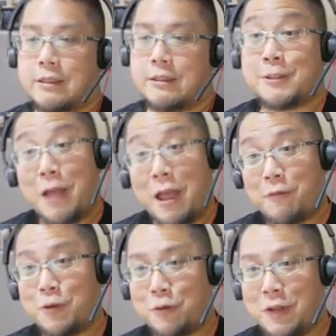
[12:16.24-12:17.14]
That's all I have
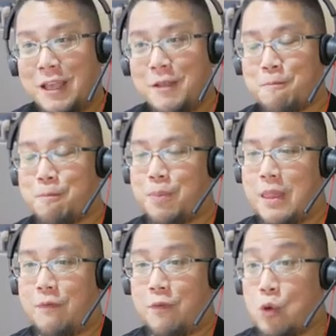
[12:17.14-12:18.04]
for you today.
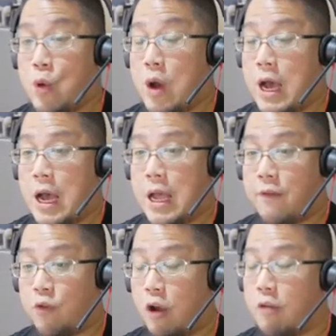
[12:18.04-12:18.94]
If you
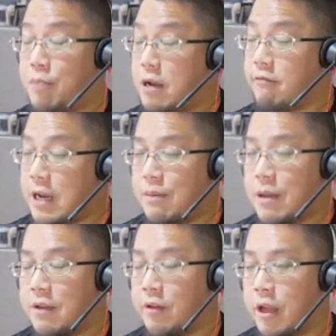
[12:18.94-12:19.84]
got burned really
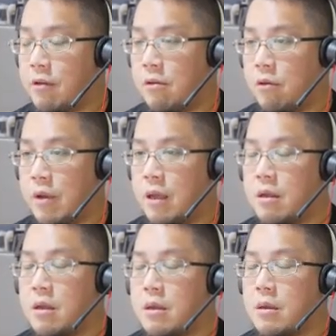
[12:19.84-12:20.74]
badly on Terra and Luna,
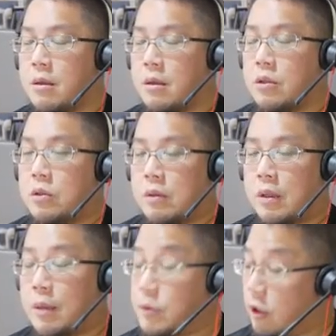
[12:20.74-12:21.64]

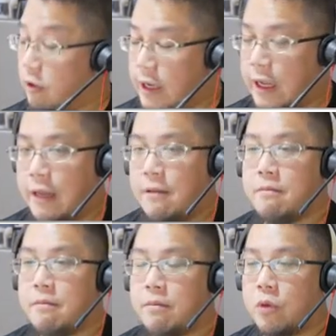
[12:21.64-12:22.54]
I'm sorry again.
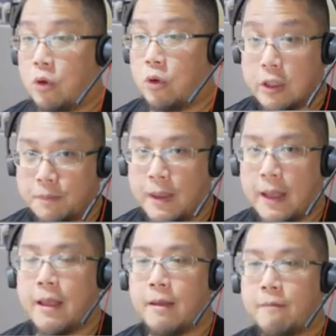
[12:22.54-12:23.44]
Do not
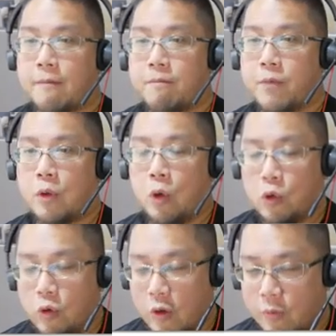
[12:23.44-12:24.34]
despair. Go
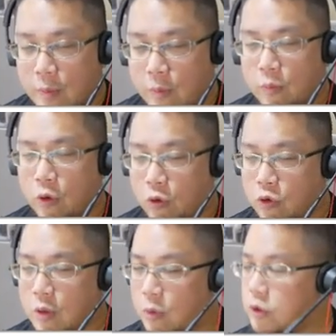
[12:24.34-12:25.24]
through
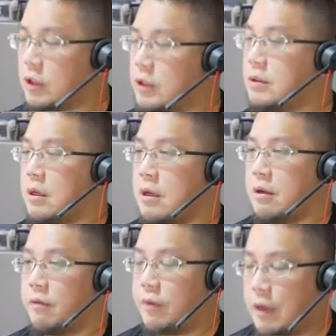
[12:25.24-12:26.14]
the motions,
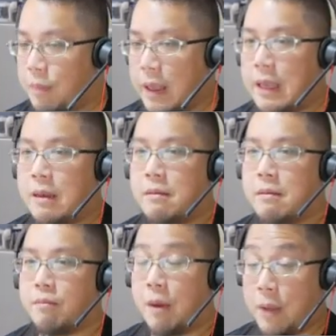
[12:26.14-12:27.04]
feel the pain,
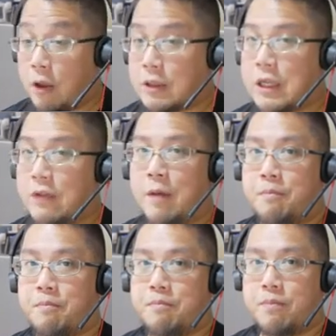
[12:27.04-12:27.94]
pick yourself up.